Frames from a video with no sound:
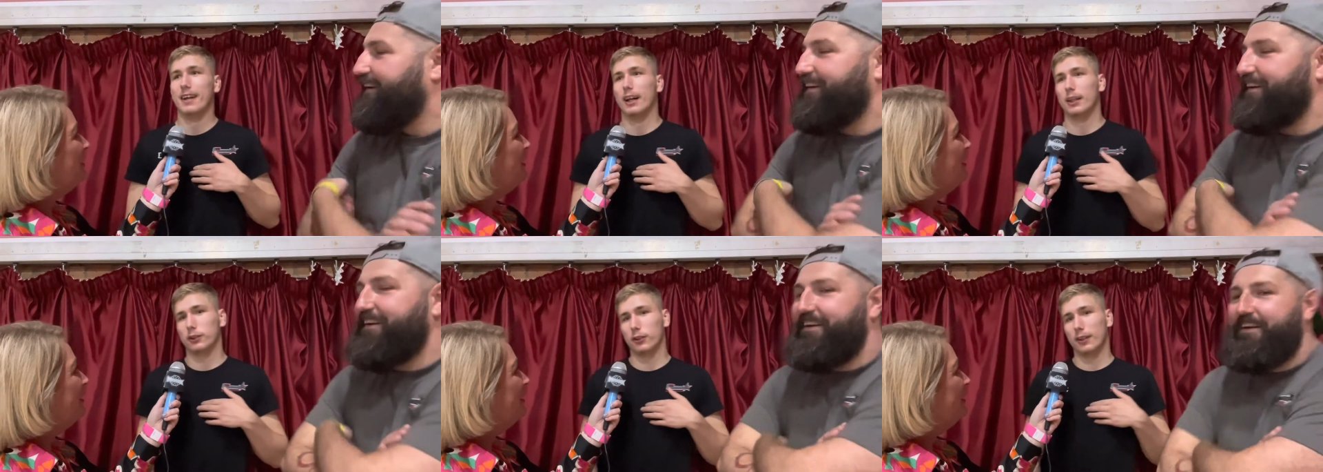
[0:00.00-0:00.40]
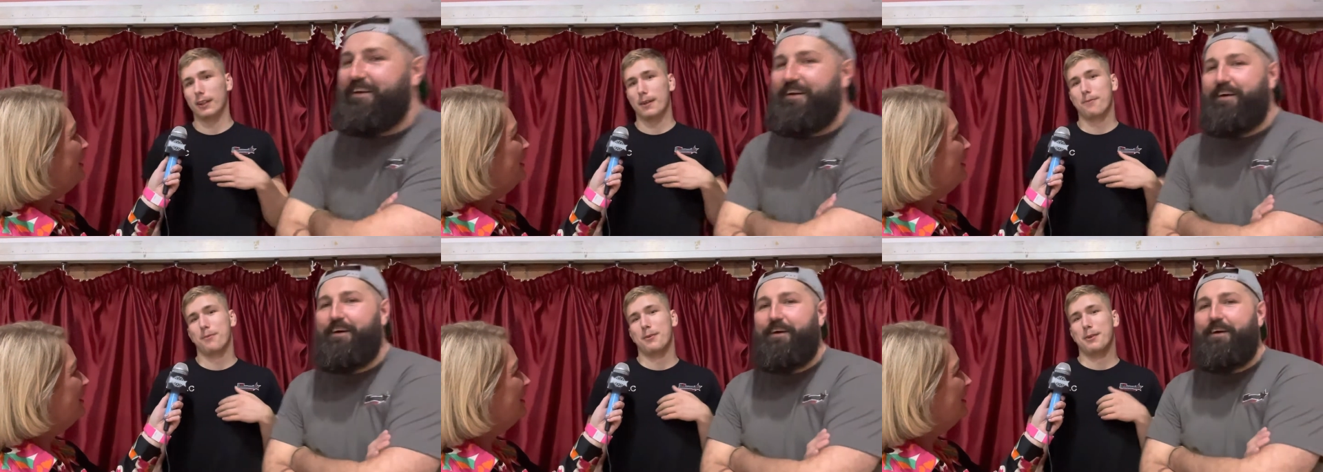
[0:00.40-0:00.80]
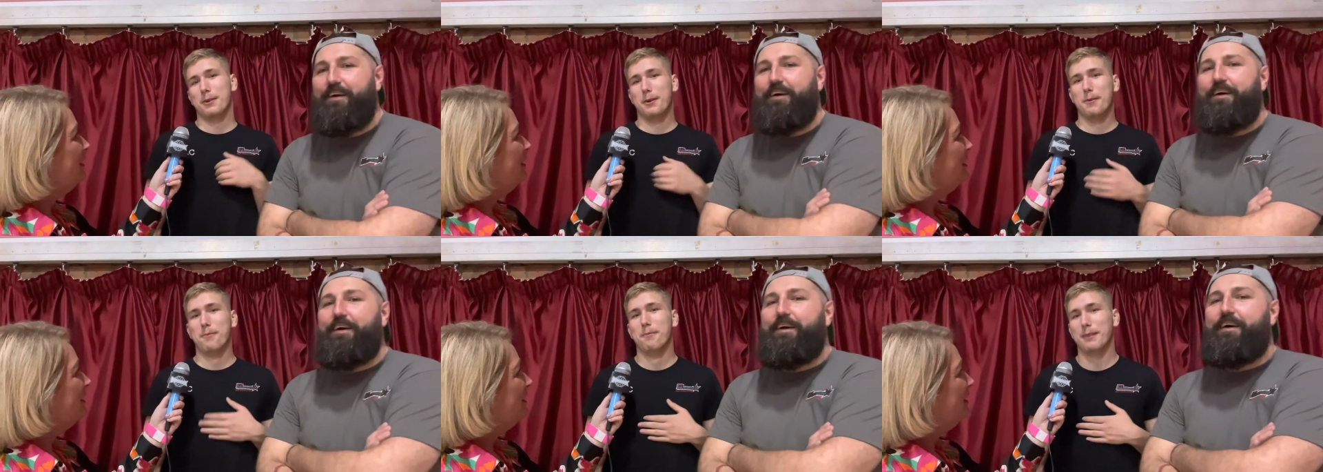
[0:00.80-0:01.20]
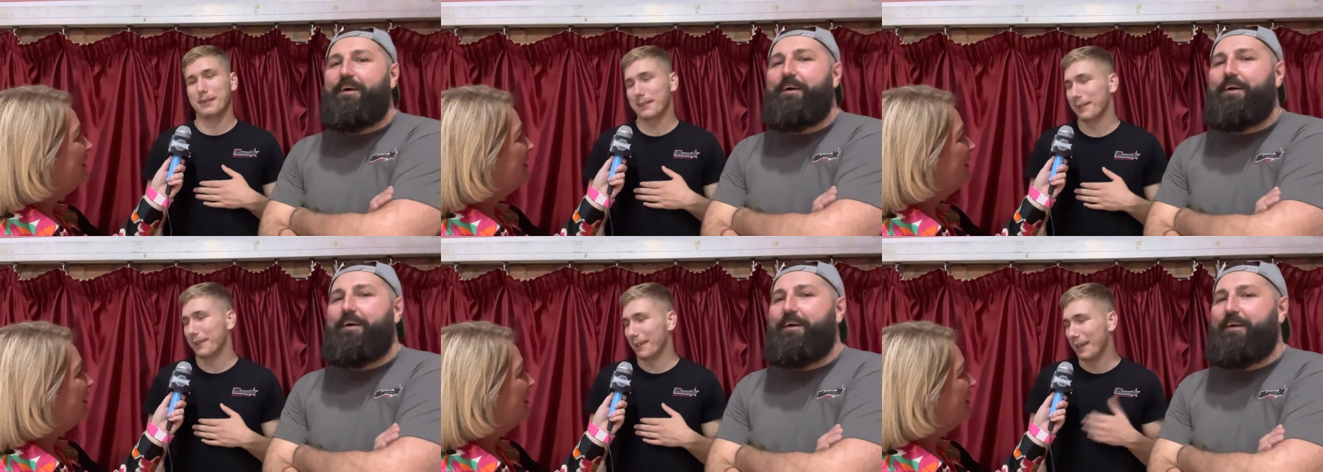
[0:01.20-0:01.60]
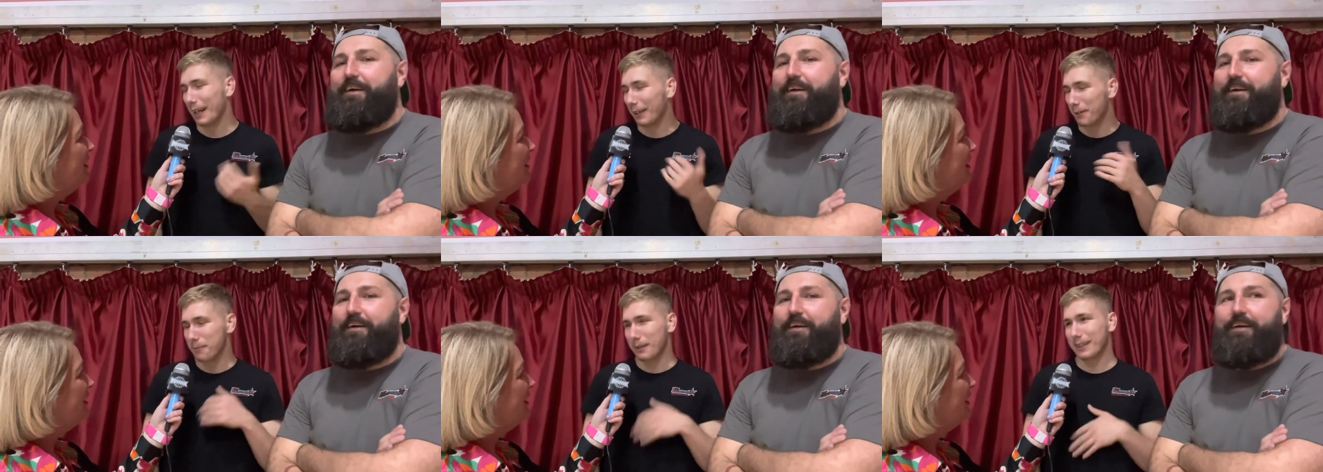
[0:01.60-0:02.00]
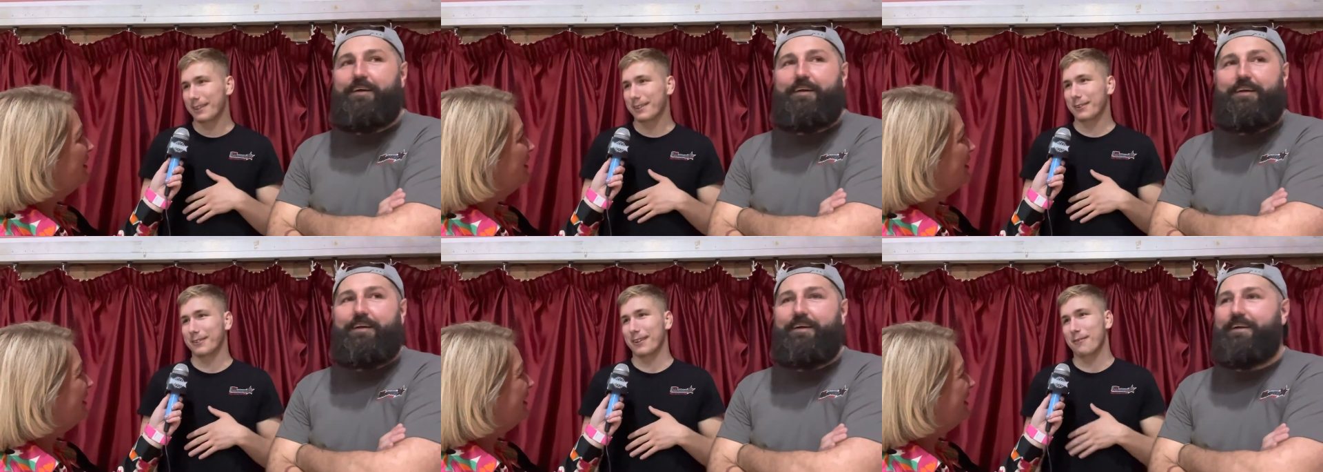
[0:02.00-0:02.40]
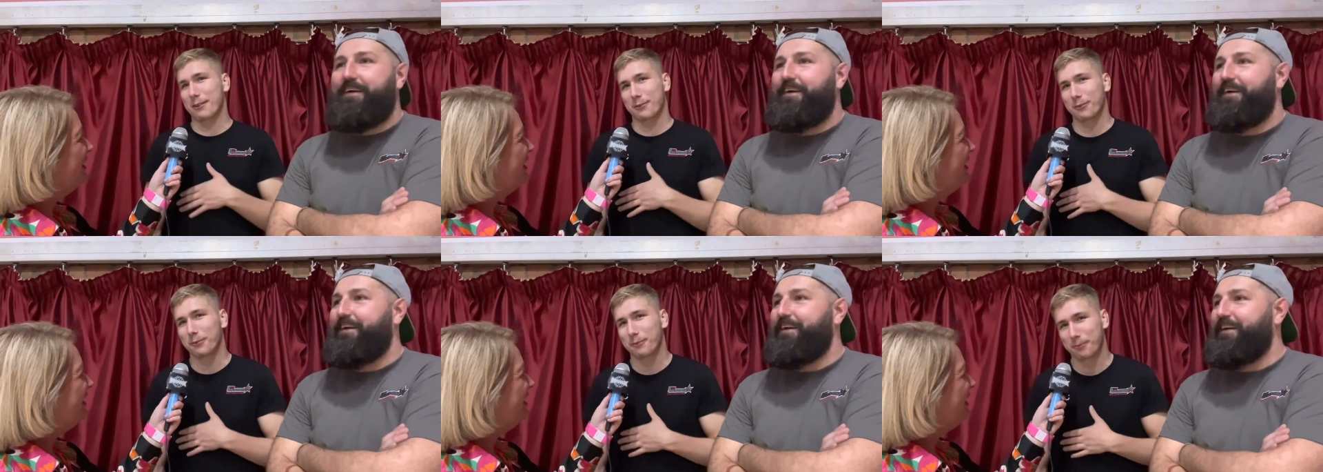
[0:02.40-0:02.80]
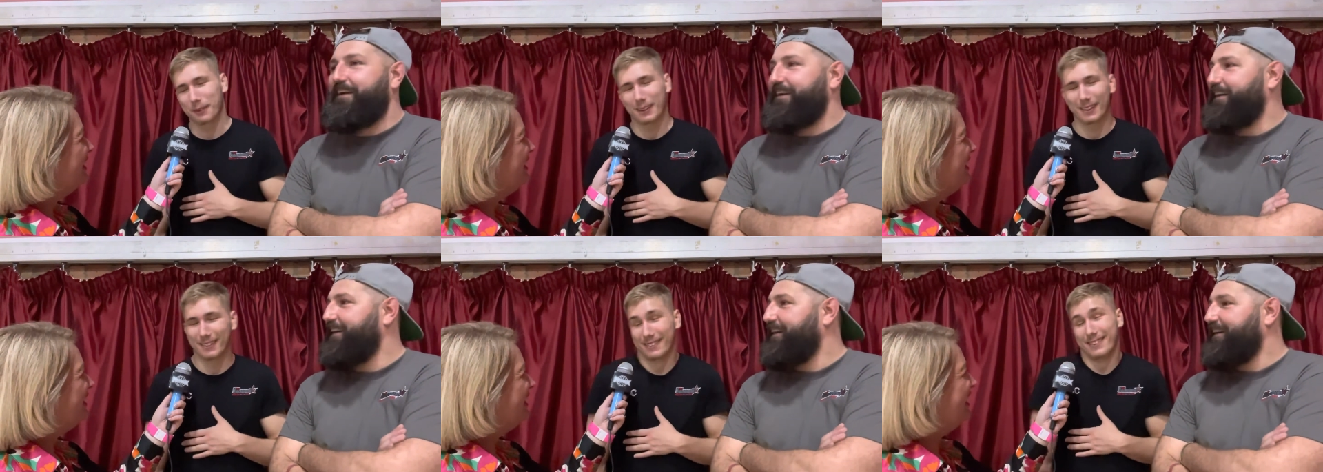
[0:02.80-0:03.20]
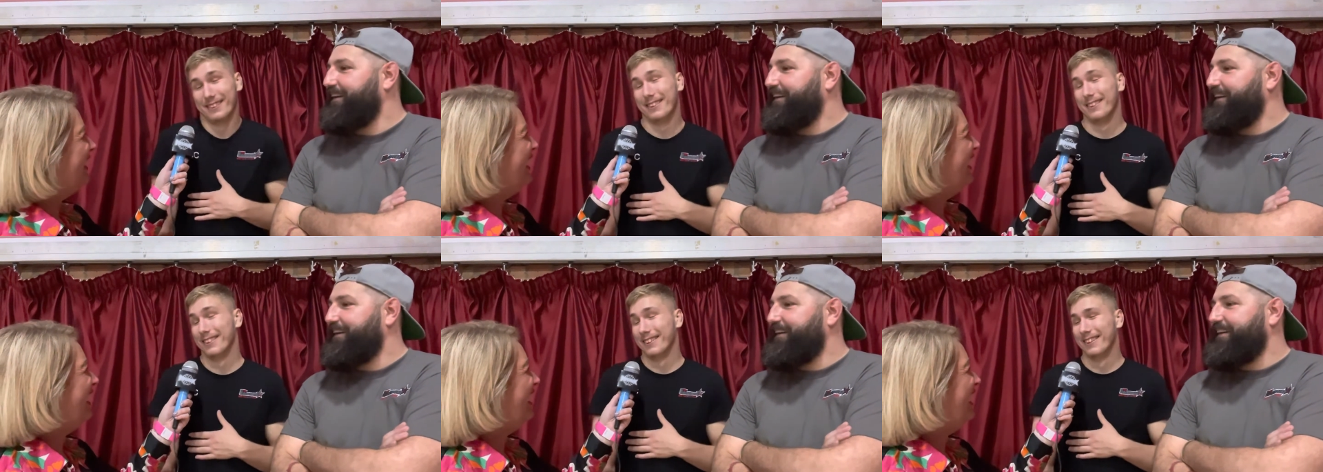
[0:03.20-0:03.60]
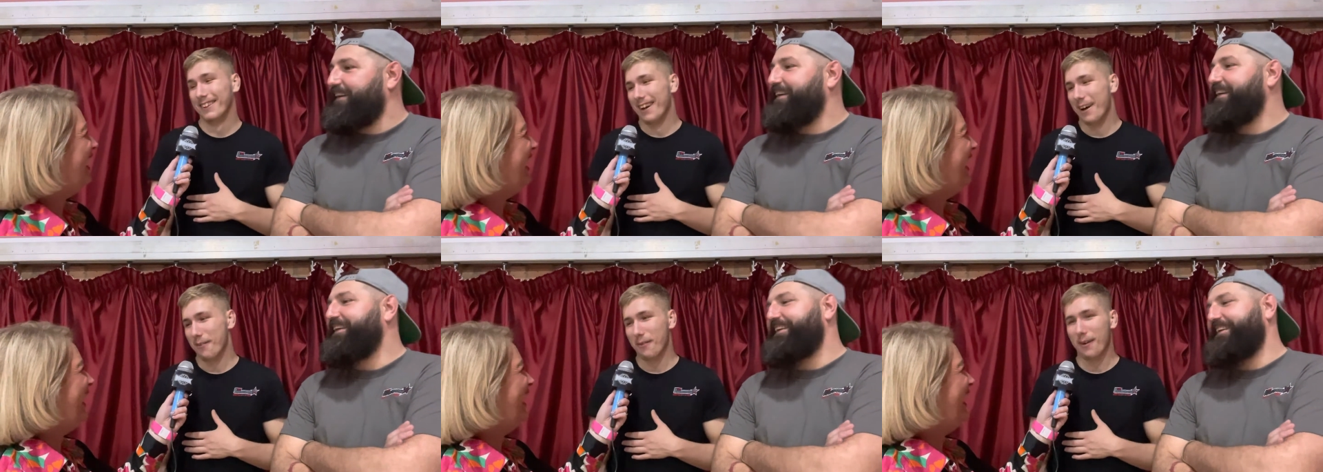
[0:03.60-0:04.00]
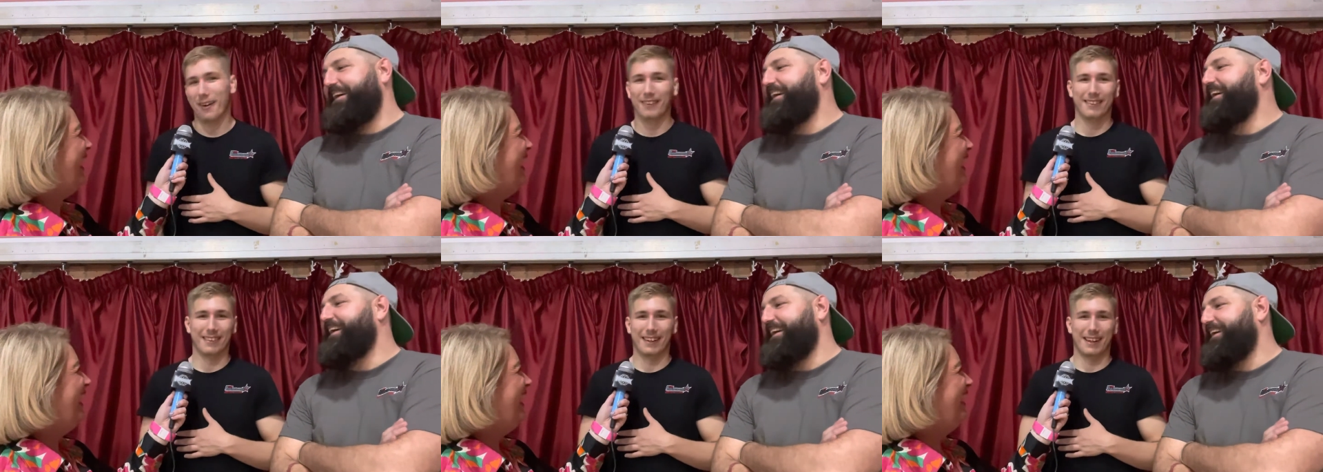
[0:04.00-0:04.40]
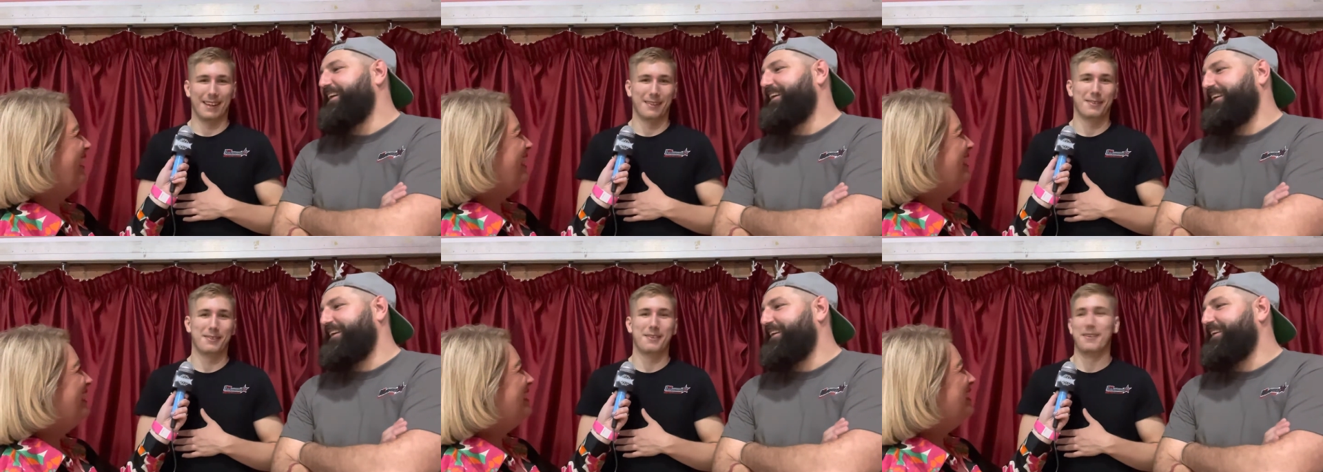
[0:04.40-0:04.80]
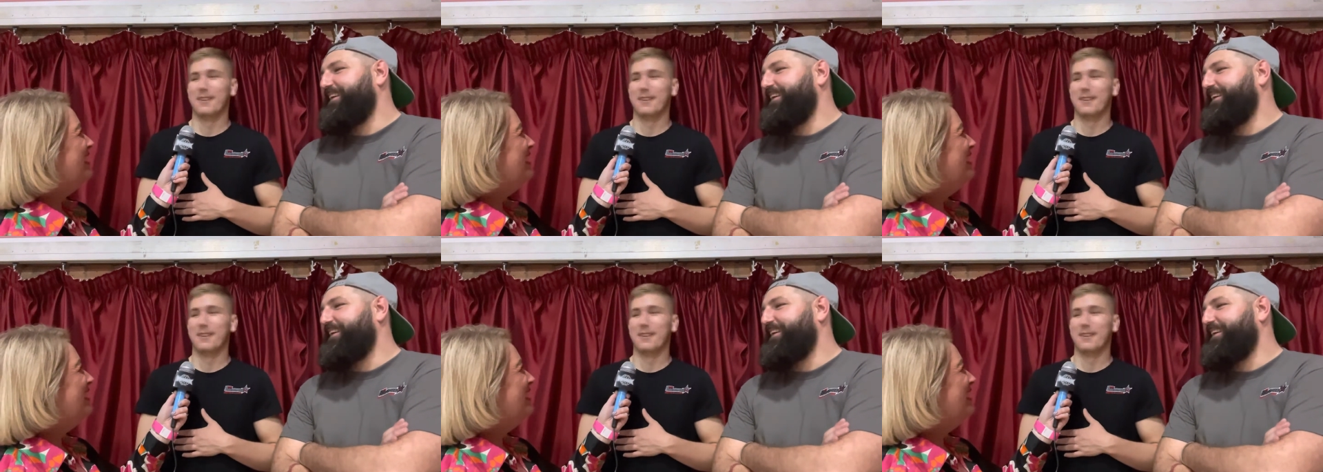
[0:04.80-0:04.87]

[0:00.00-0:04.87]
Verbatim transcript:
Speaker 1: I enjoyed it, you know. He's going to hate on me because I wrestled, but I won, yeah. I guess.